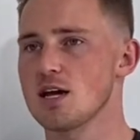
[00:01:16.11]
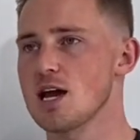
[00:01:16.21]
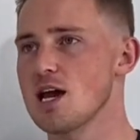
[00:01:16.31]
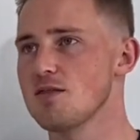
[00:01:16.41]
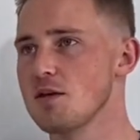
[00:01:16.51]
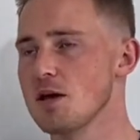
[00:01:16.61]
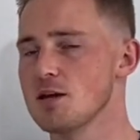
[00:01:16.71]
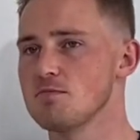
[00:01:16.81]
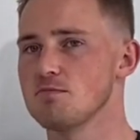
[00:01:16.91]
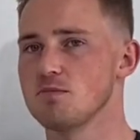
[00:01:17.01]
And
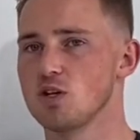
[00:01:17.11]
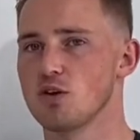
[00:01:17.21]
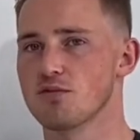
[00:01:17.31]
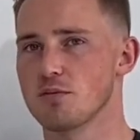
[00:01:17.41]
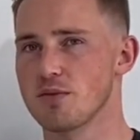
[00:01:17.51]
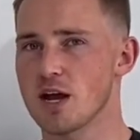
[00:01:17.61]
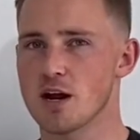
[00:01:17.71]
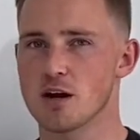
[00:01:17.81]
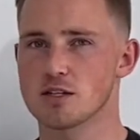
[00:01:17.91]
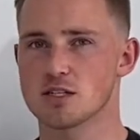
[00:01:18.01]
then, from
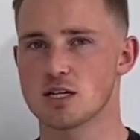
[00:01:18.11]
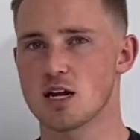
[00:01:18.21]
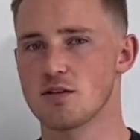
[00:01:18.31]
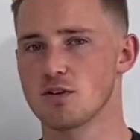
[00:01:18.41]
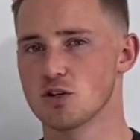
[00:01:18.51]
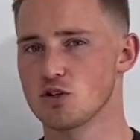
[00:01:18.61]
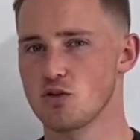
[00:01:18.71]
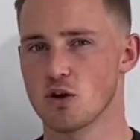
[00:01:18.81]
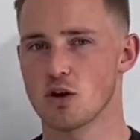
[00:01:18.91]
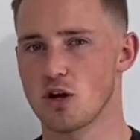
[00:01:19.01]
there, instead of your
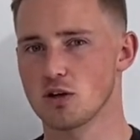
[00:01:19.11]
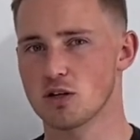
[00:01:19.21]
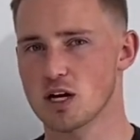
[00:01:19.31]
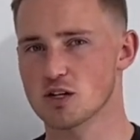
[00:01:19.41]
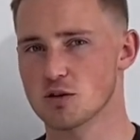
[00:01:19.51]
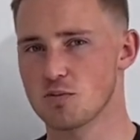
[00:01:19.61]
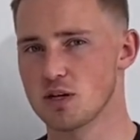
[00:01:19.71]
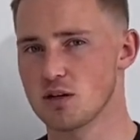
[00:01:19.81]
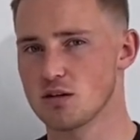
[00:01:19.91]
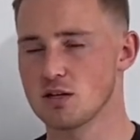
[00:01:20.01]
$200 electric
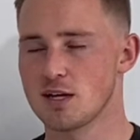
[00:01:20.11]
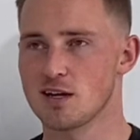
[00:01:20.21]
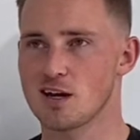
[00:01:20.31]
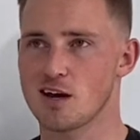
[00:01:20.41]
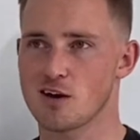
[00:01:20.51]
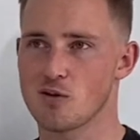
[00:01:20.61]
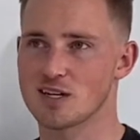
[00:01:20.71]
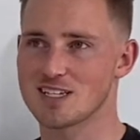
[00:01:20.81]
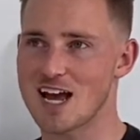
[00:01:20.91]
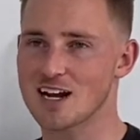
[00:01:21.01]
bill, I don't know
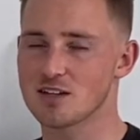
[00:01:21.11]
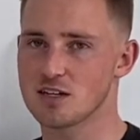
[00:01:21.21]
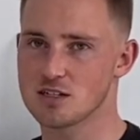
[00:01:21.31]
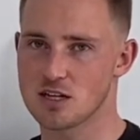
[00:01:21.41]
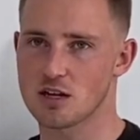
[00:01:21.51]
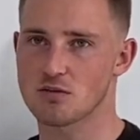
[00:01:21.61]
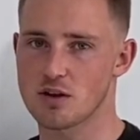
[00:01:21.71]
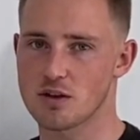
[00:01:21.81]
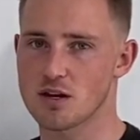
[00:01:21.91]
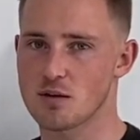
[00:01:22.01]
exactly until I
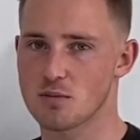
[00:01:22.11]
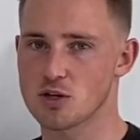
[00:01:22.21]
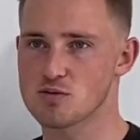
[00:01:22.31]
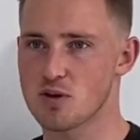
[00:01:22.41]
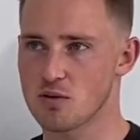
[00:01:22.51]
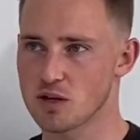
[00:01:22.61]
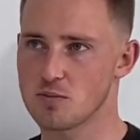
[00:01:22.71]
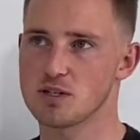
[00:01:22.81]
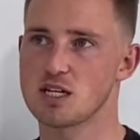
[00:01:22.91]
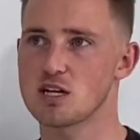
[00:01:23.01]
run the numbers, but we could
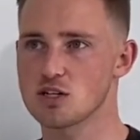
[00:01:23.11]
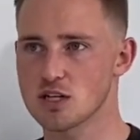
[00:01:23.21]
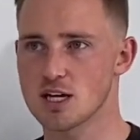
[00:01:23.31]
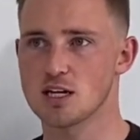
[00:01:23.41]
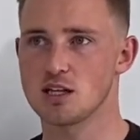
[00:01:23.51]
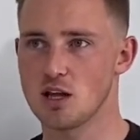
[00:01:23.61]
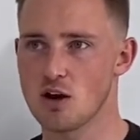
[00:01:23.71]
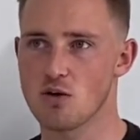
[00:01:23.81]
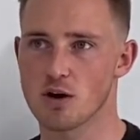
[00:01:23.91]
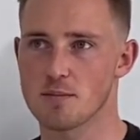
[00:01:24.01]
potentially get it
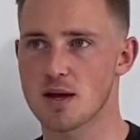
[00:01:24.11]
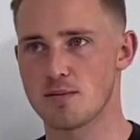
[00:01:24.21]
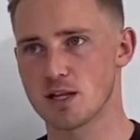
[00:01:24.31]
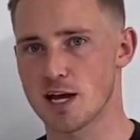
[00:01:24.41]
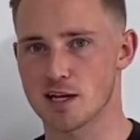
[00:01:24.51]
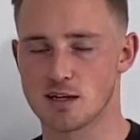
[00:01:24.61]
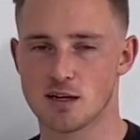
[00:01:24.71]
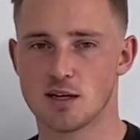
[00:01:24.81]
lower, maybe like,